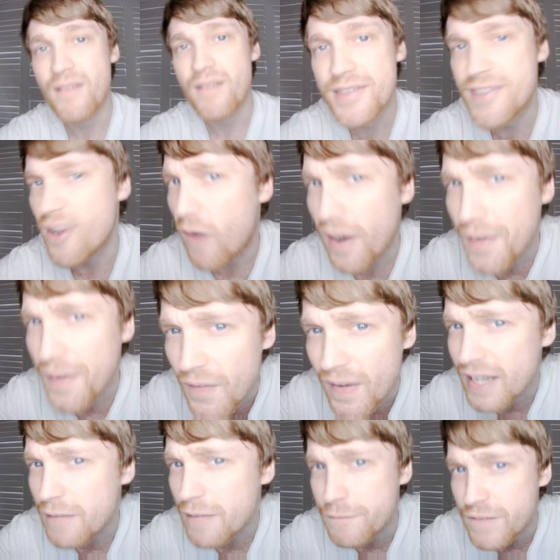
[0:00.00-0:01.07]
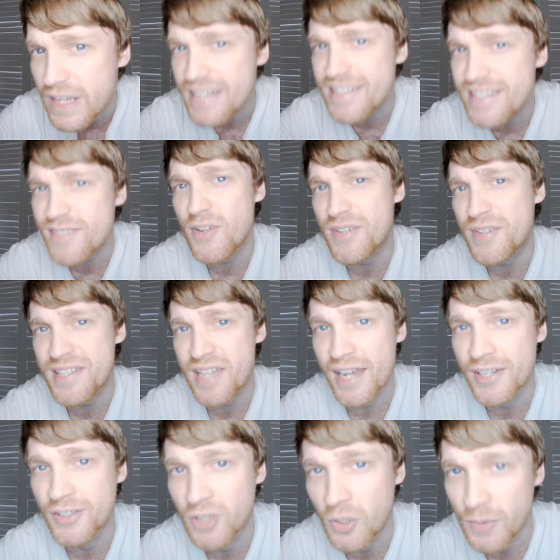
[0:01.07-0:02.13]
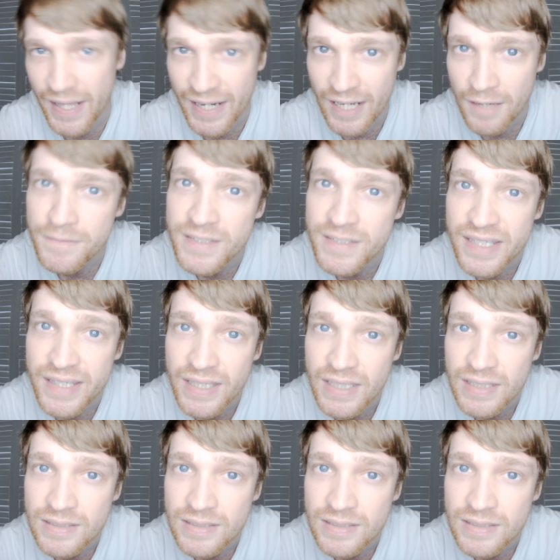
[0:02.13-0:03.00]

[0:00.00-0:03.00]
So are there any fees when you design your own NFT?